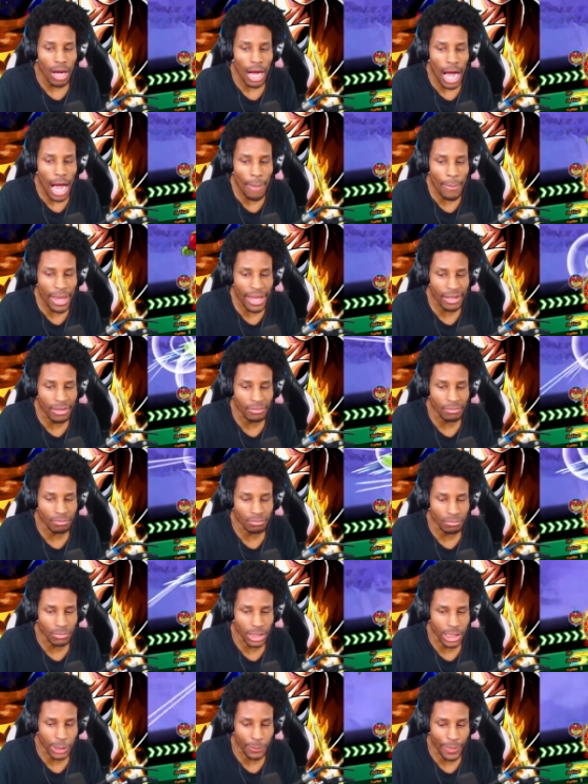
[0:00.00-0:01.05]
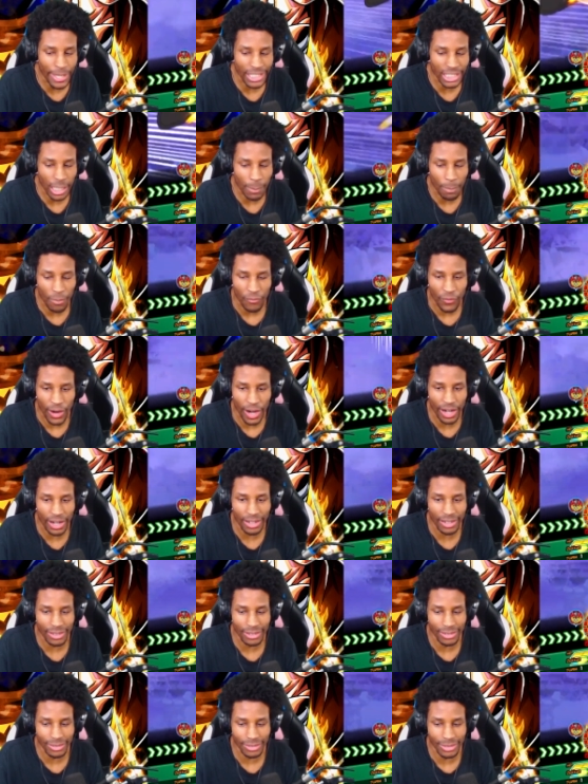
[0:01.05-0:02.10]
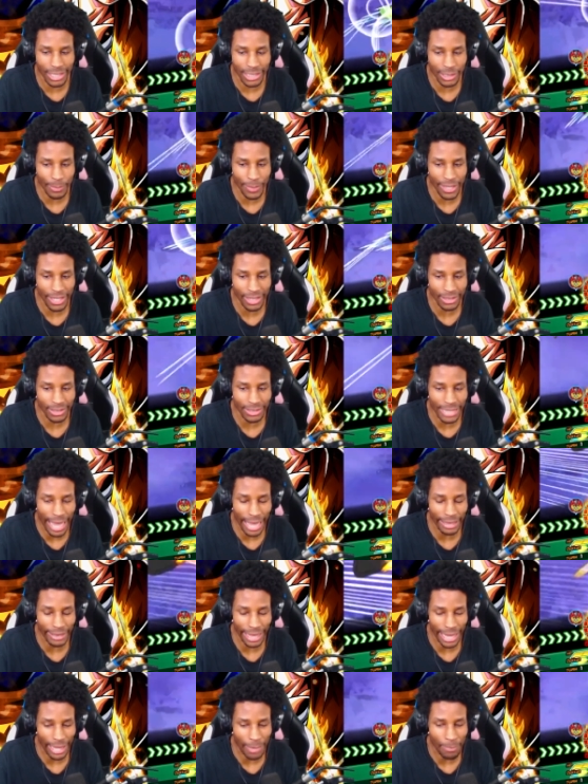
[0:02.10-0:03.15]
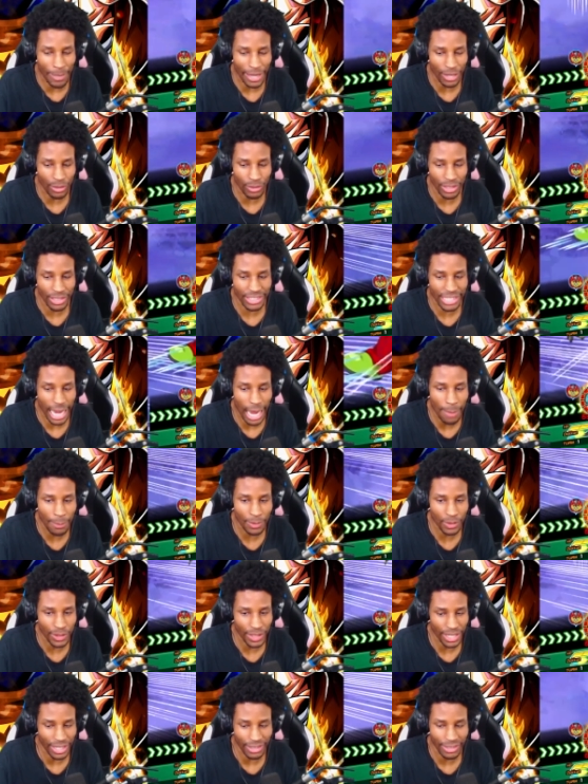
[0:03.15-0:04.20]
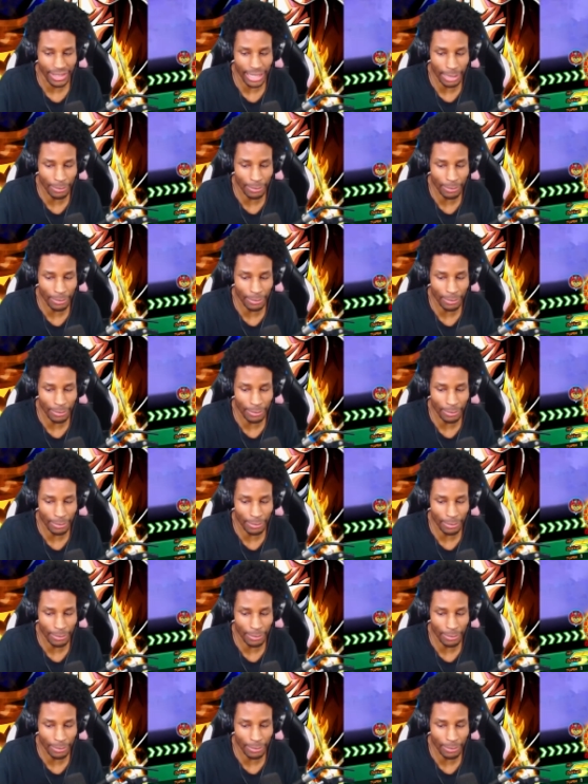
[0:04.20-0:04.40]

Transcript: I mean, just because I prefer it doesn't mean it's not, like, better on a tablet or anything.